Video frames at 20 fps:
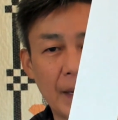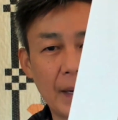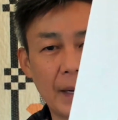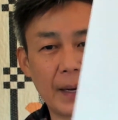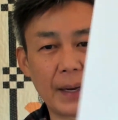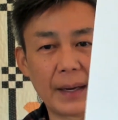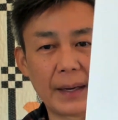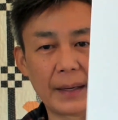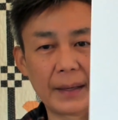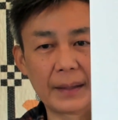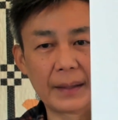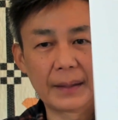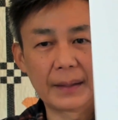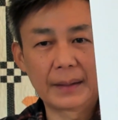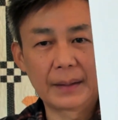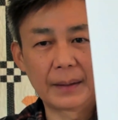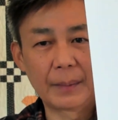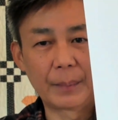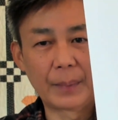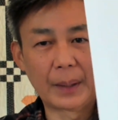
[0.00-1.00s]
by
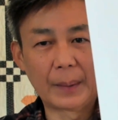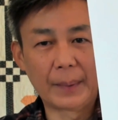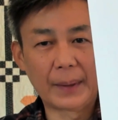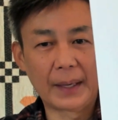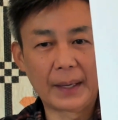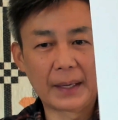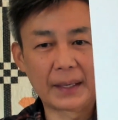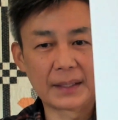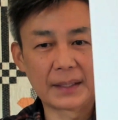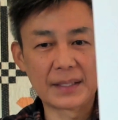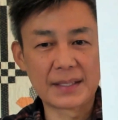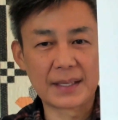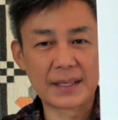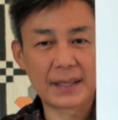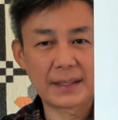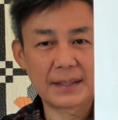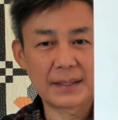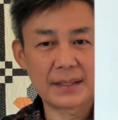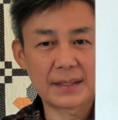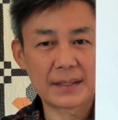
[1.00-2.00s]
Barbara Anna
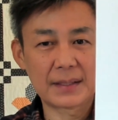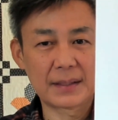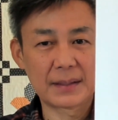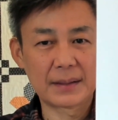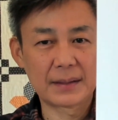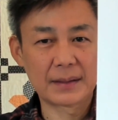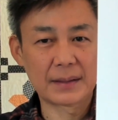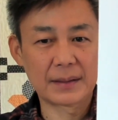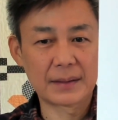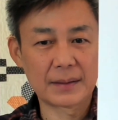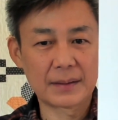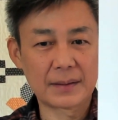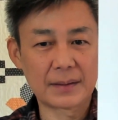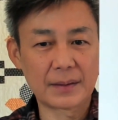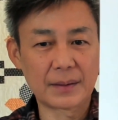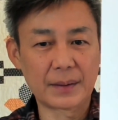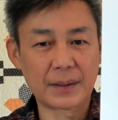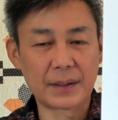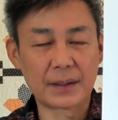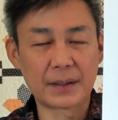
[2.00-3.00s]
Designs.
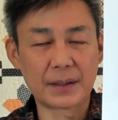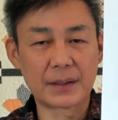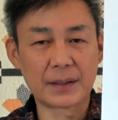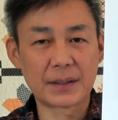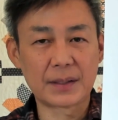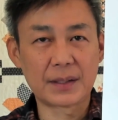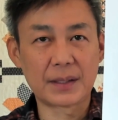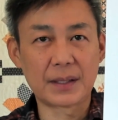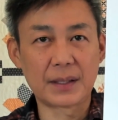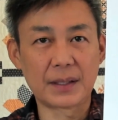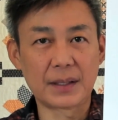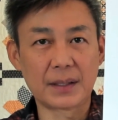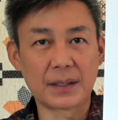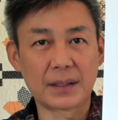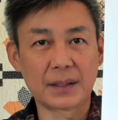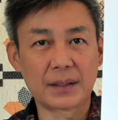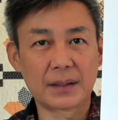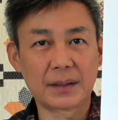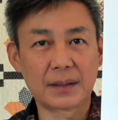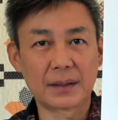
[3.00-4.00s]
So here's
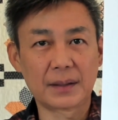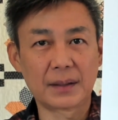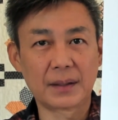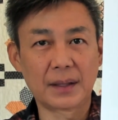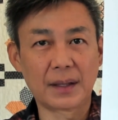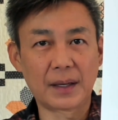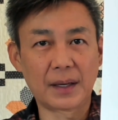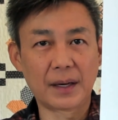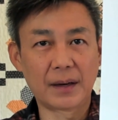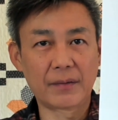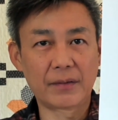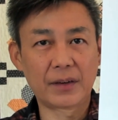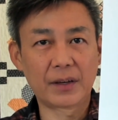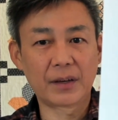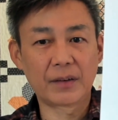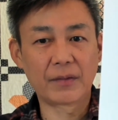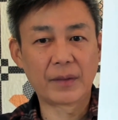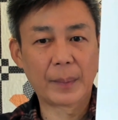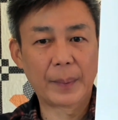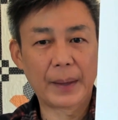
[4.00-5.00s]
the
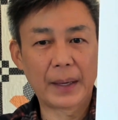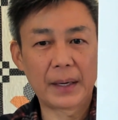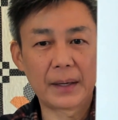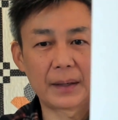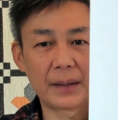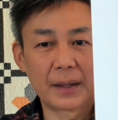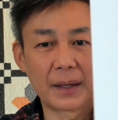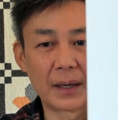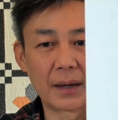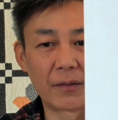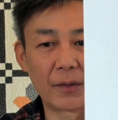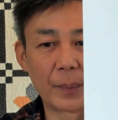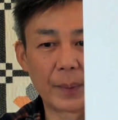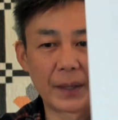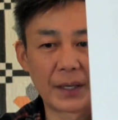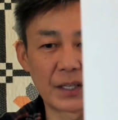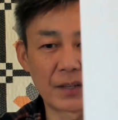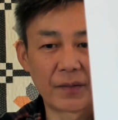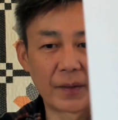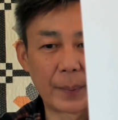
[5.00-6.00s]
cover of the pattern, the
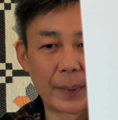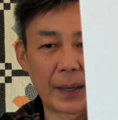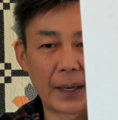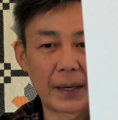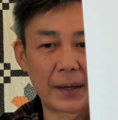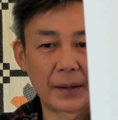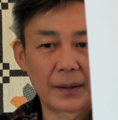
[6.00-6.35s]
cover page of the